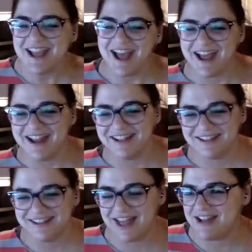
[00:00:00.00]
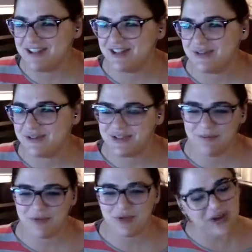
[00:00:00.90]
and led to
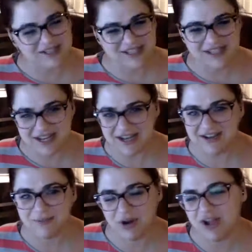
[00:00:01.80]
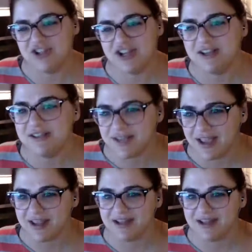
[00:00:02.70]
some crazy knitting projects and